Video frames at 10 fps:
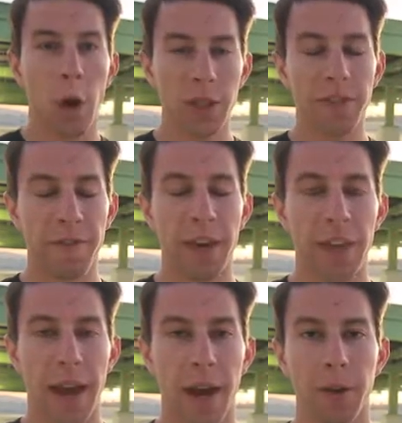Once we figured
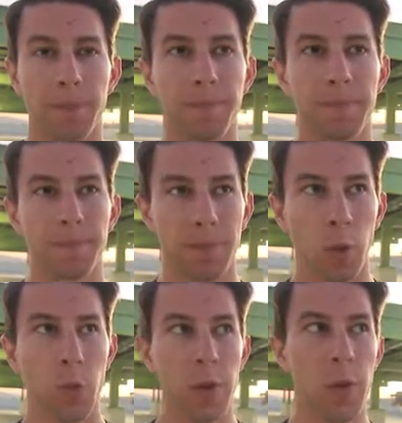that out,
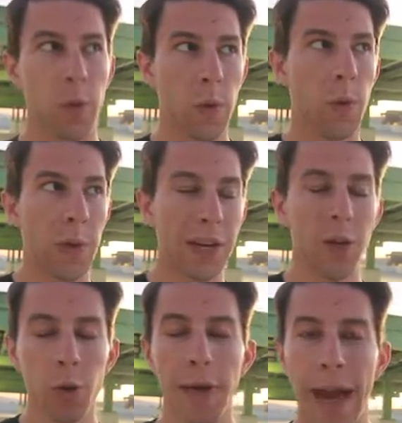we, we,
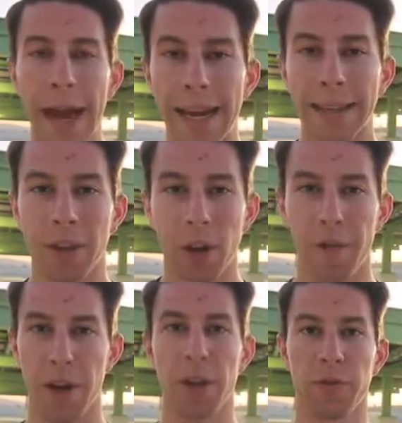knew we had to get the car
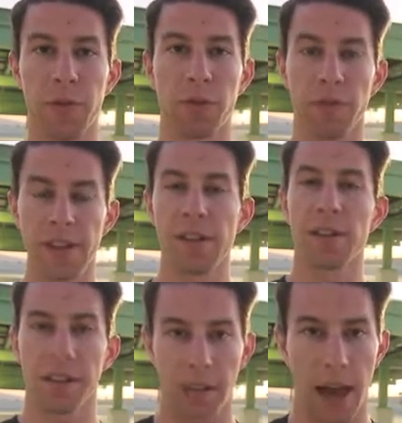finished for the reveal
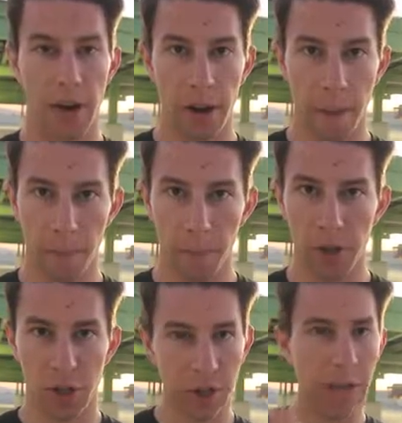on Saturday,
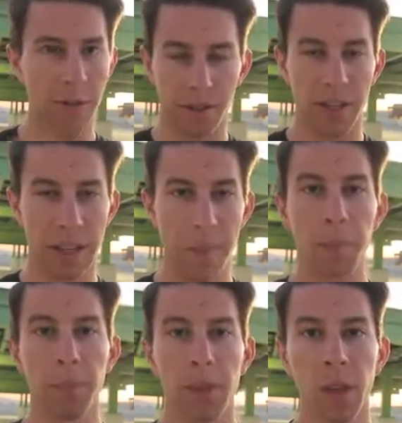which you guys will see.
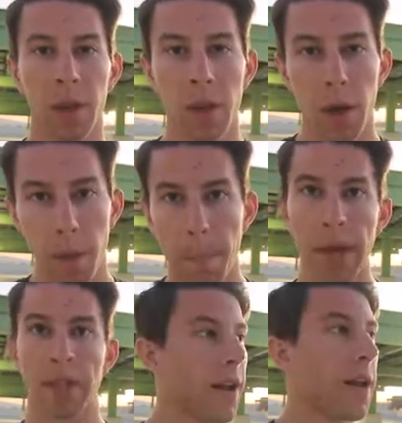
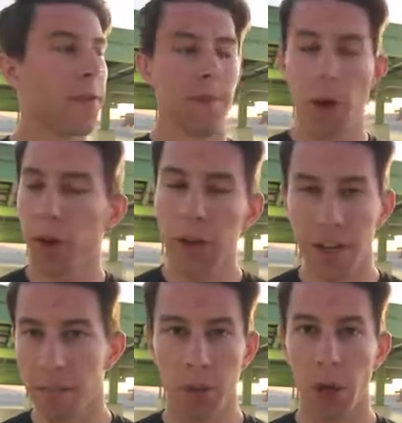But the motor
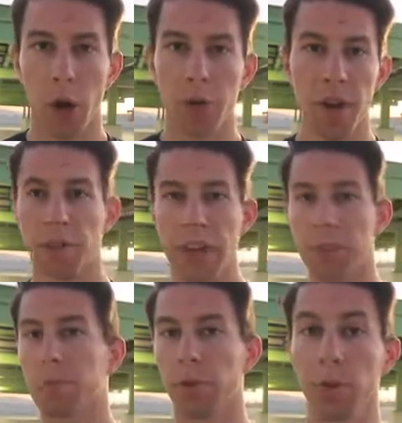didn't blow,
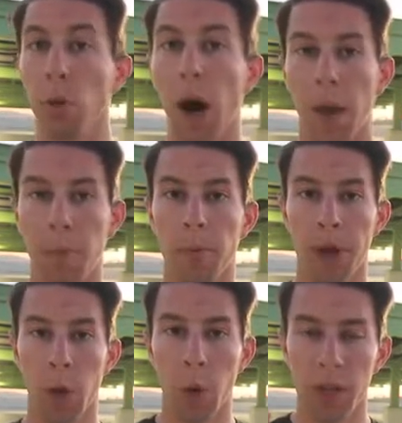nothing blew up,
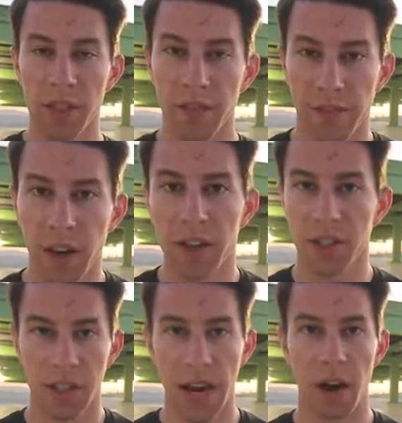but it was very
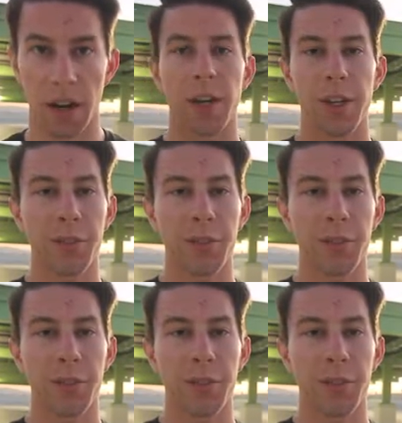scary.